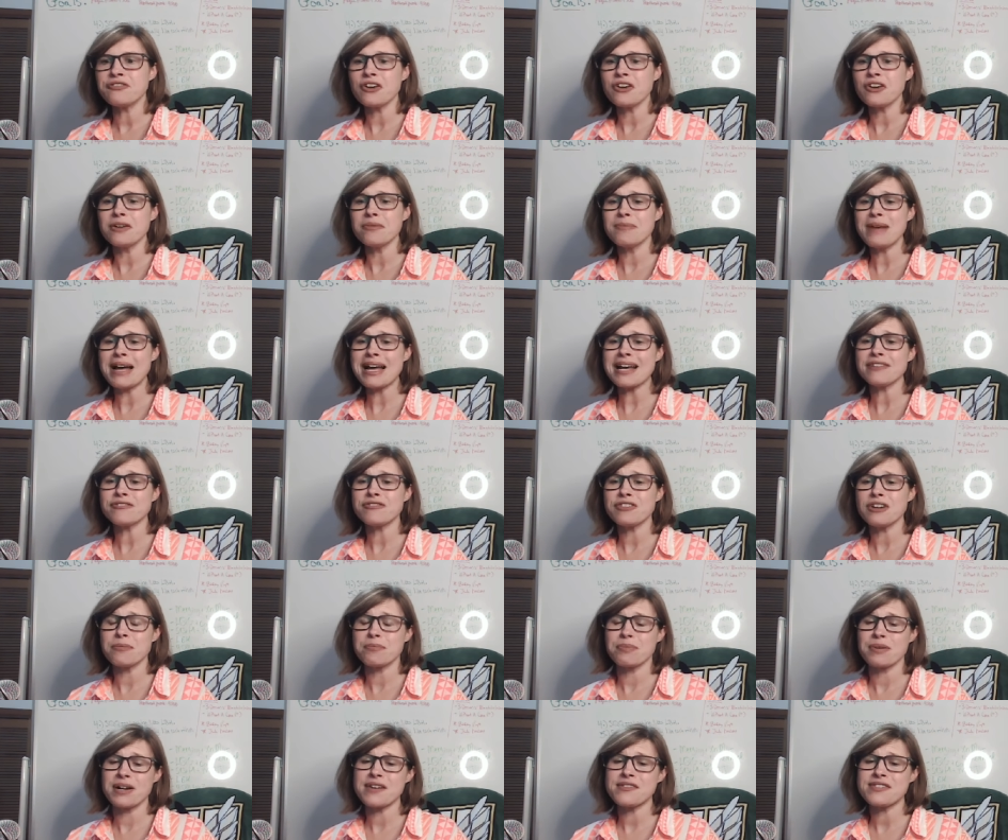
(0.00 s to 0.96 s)
for a, for
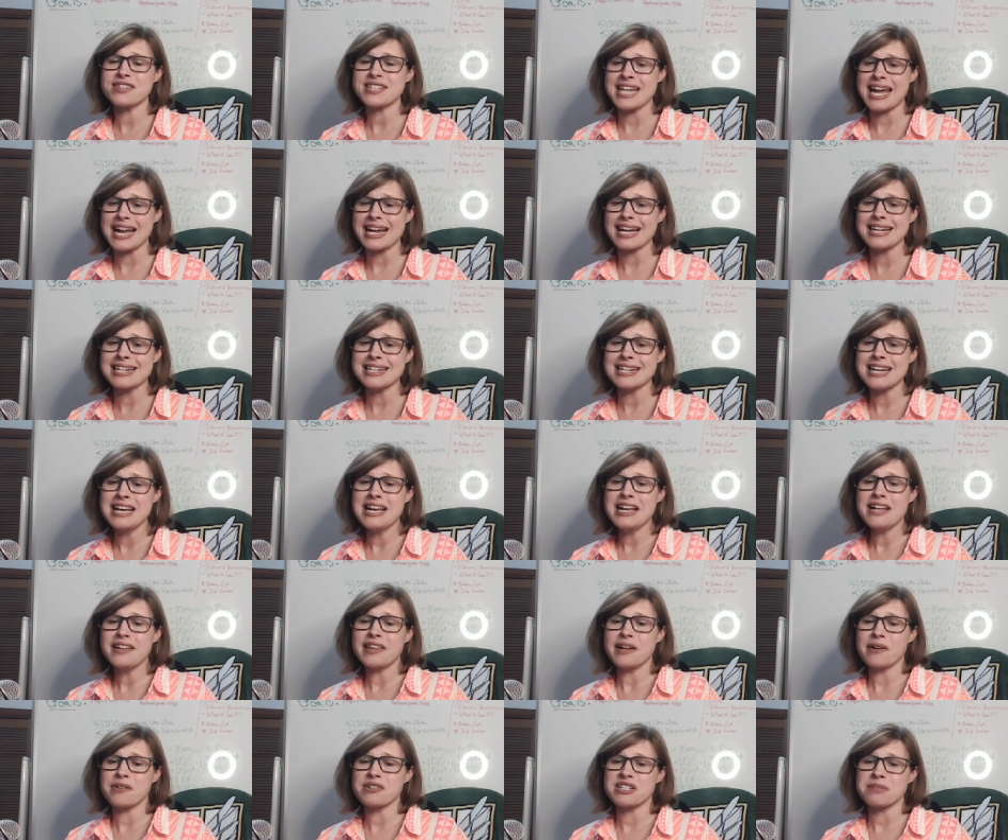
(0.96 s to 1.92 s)
a brief second,
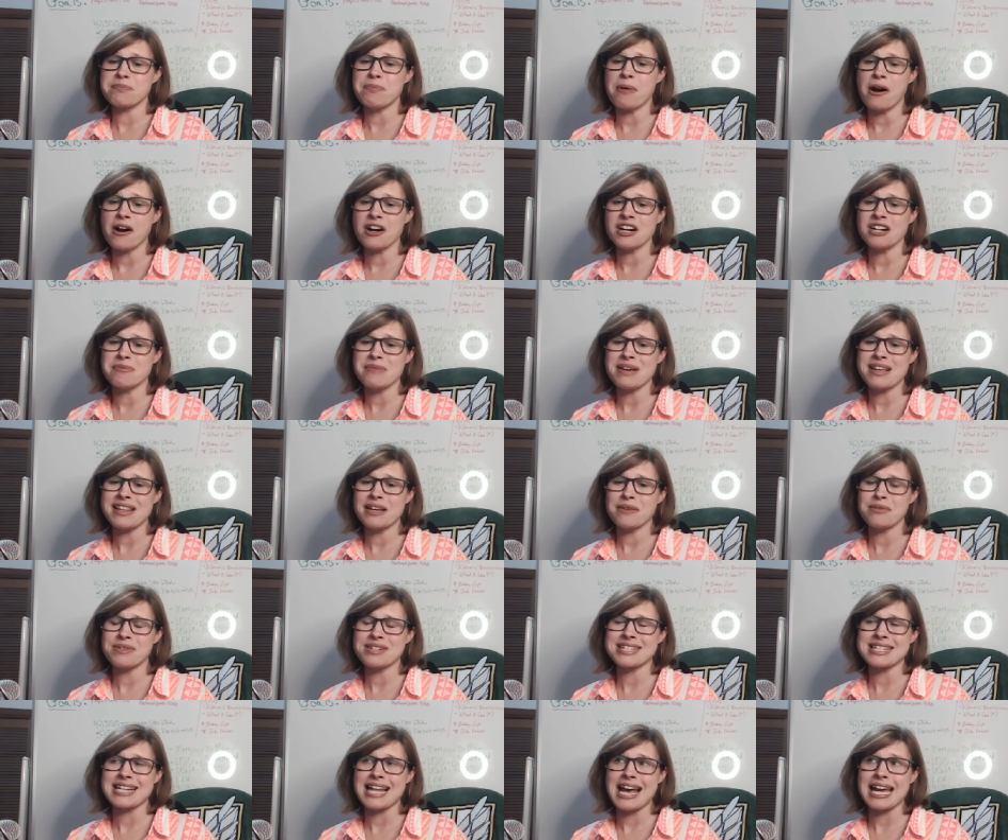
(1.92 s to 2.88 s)
there was a part of me that
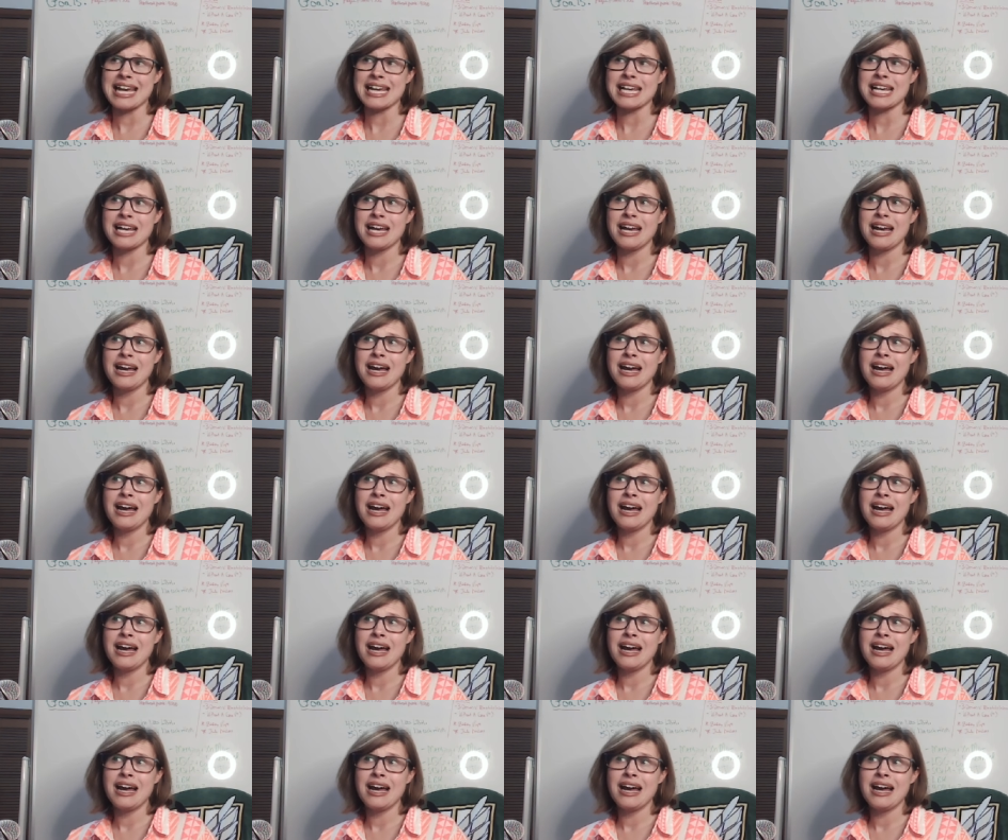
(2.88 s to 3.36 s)
was like,